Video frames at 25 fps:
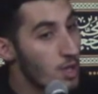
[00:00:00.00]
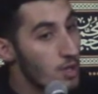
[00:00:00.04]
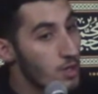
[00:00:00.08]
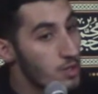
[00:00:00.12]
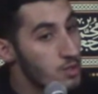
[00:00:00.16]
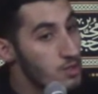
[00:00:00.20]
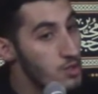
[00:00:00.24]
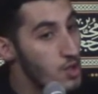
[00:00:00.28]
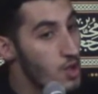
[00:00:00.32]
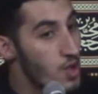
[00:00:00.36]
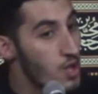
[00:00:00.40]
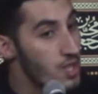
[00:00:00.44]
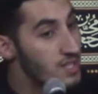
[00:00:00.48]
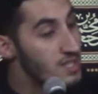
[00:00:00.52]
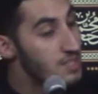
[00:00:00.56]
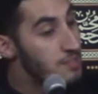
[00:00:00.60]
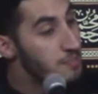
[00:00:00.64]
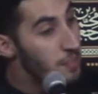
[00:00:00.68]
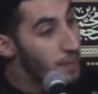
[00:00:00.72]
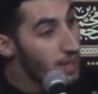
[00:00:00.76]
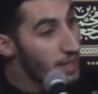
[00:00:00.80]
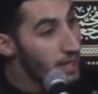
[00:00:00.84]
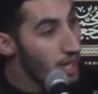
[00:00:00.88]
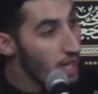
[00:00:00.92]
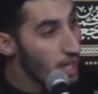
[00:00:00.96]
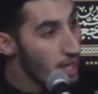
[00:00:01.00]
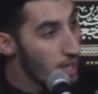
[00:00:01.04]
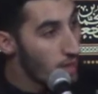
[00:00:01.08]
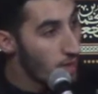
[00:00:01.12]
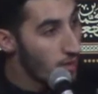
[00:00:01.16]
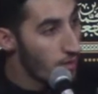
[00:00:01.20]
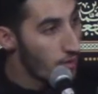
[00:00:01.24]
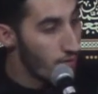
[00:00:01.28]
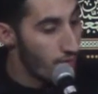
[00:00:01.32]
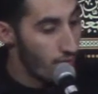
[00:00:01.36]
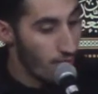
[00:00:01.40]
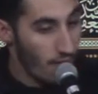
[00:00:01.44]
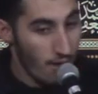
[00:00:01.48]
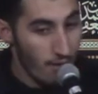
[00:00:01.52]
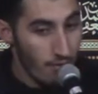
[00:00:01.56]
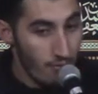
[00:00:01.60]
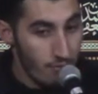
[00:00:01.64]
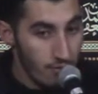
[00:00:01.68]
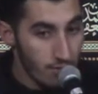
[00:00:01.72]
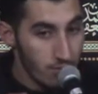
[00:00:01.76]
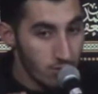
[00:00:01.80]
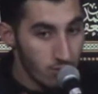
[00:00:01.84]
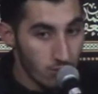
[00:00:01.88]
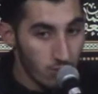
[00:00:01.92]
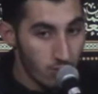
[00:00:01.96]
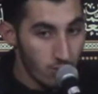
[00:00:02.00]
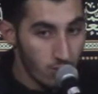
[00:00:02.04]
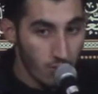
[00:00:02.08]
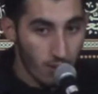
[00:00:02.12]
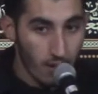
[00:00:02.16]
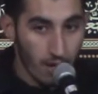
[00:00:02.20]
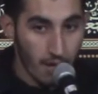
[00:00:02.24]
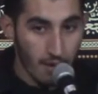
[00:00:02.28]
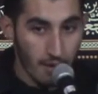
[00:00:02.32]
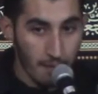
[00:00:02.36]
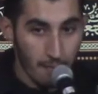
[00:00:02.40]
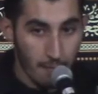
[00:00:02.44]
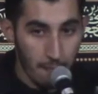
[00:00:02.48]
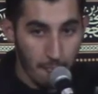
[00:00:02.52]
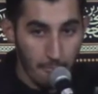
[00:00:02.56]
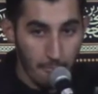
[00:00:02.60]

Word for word: So it's better if every single night